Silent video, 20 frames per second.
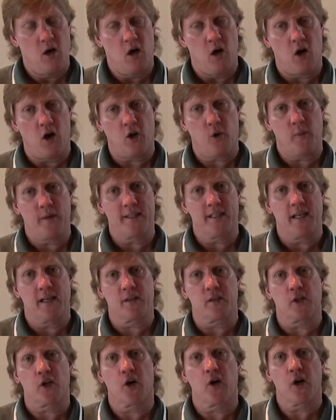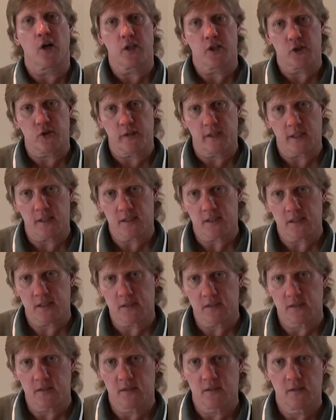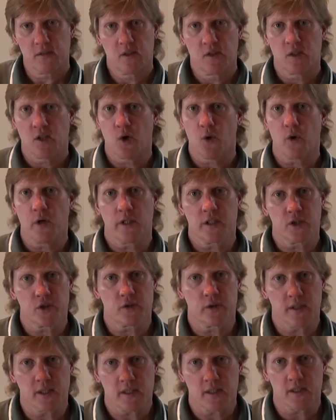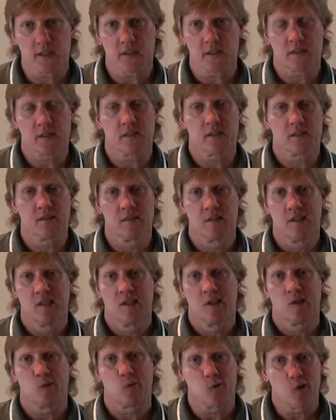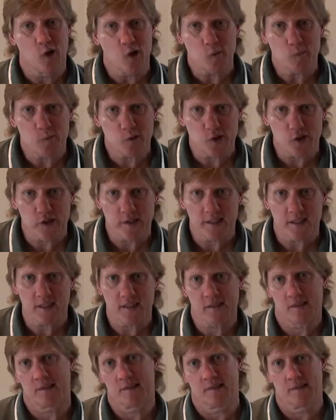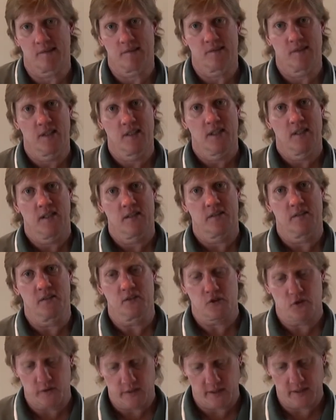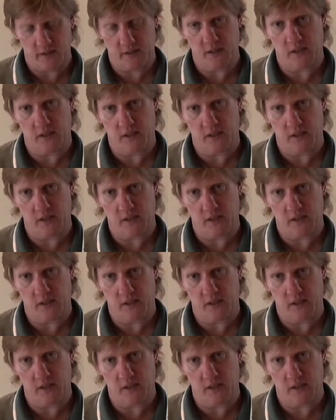all the way down to card tricks, coin tricks, rope tricks. This trick is